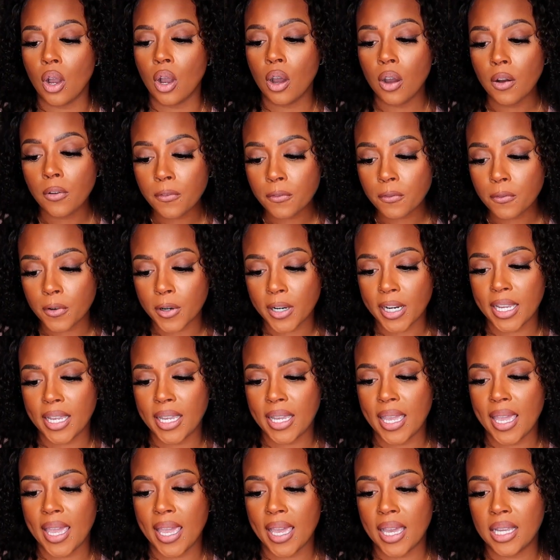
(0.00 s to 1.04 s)
all
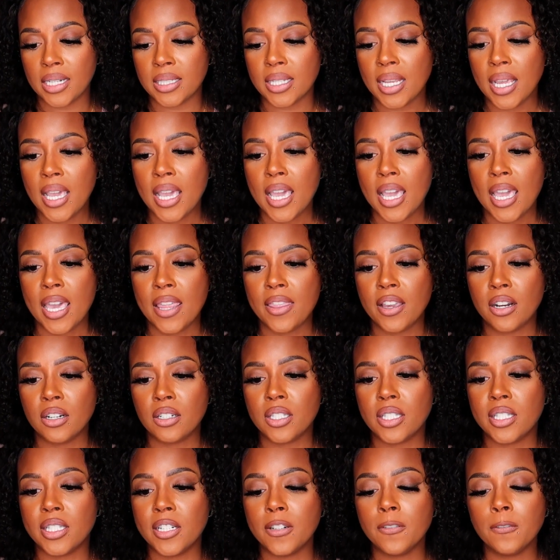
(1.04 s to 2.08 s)
free, and
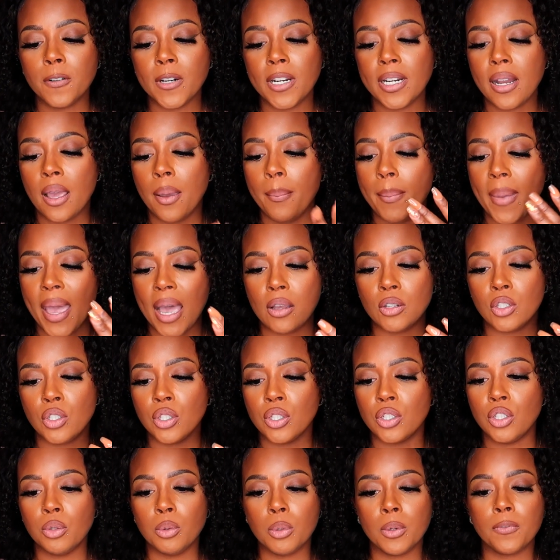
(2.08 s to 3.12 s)
there's different amounts. You
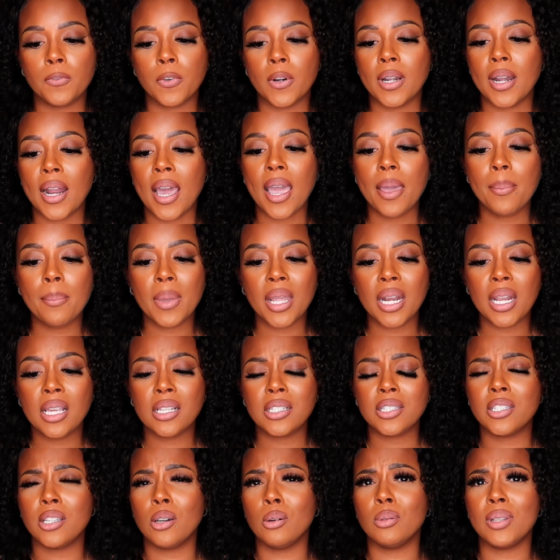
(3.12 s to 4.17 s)
can do one for 9
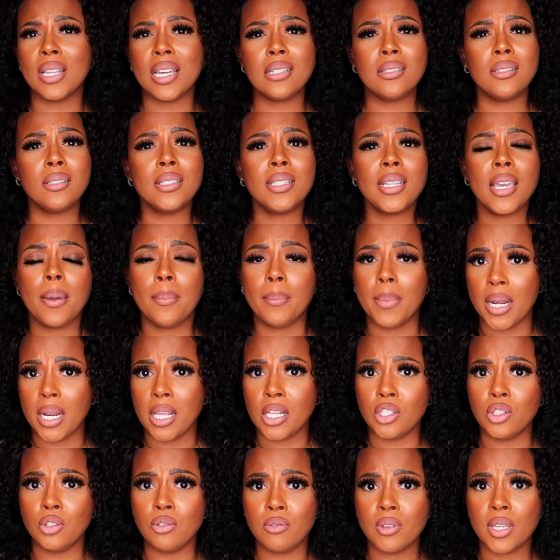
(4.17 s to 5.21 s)
minutes, so less than 10
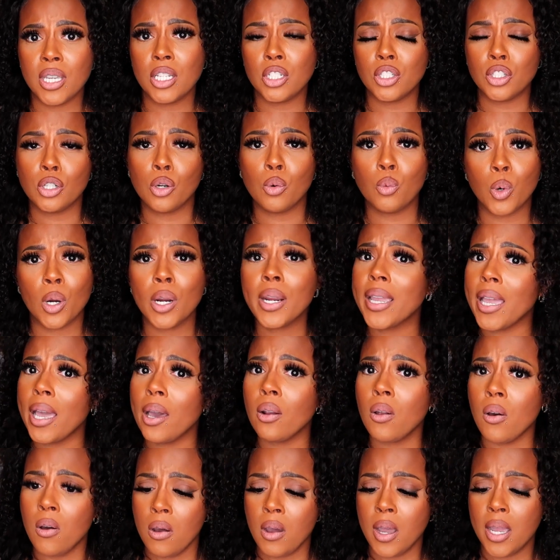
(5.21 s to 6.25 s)
minutes you can get your
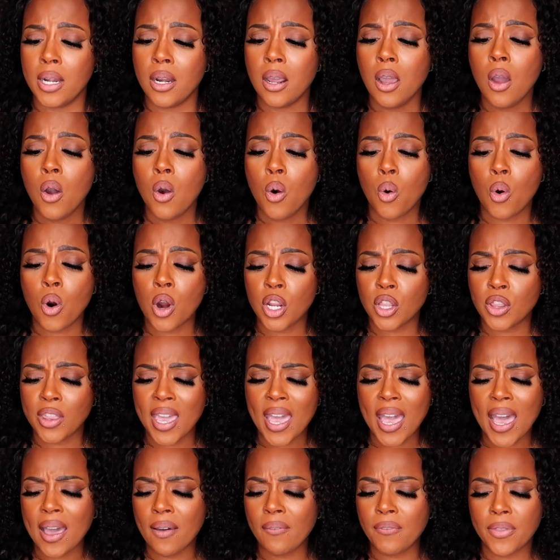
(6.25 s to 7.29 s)
workout on, or they
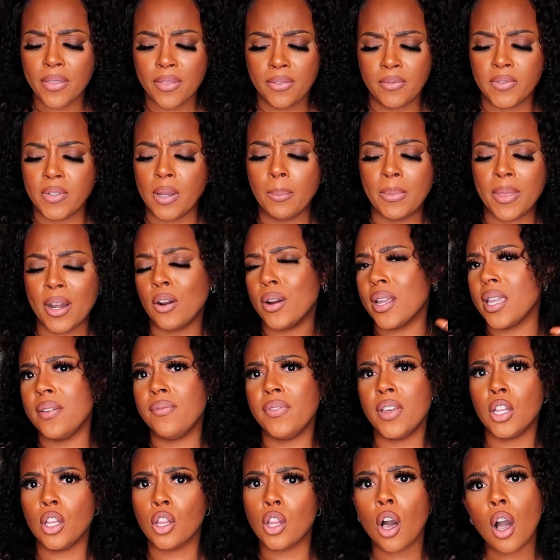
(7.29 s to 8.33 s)
have some that are
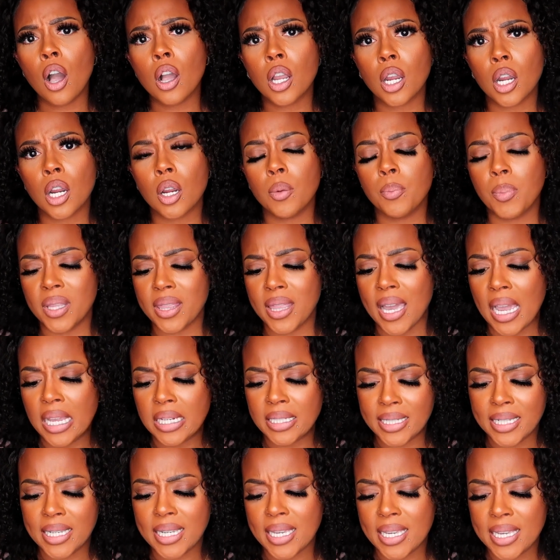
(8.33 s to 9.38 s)
even longer. But the
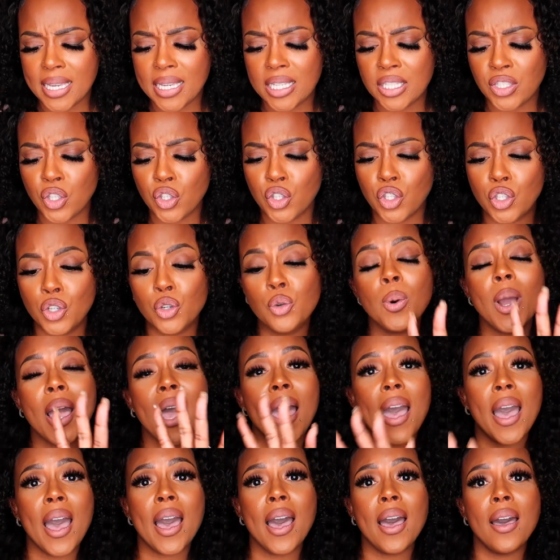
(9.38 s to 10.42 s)
idea is you
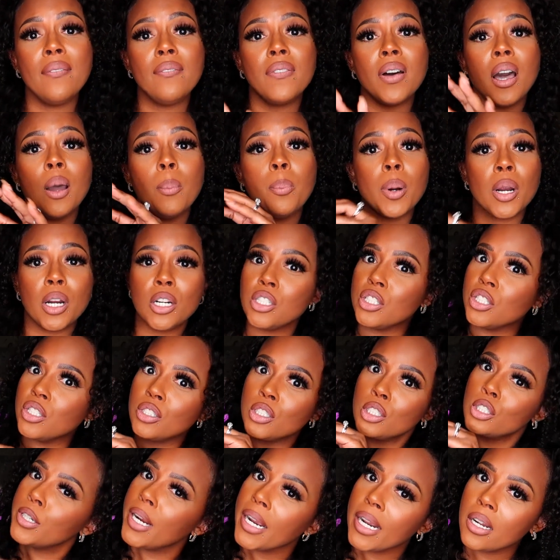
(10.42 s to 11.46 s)
have a
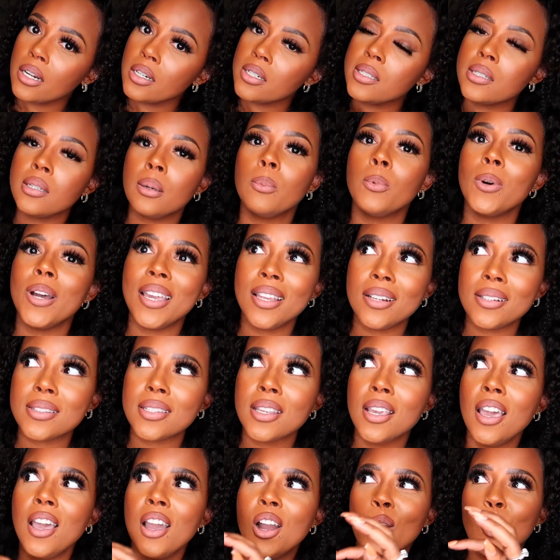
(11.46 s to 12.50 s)
personal trainer somewhat
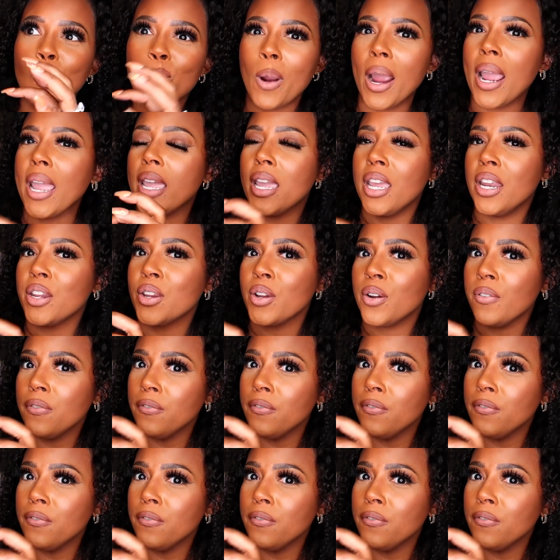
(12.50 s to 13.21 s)
right in your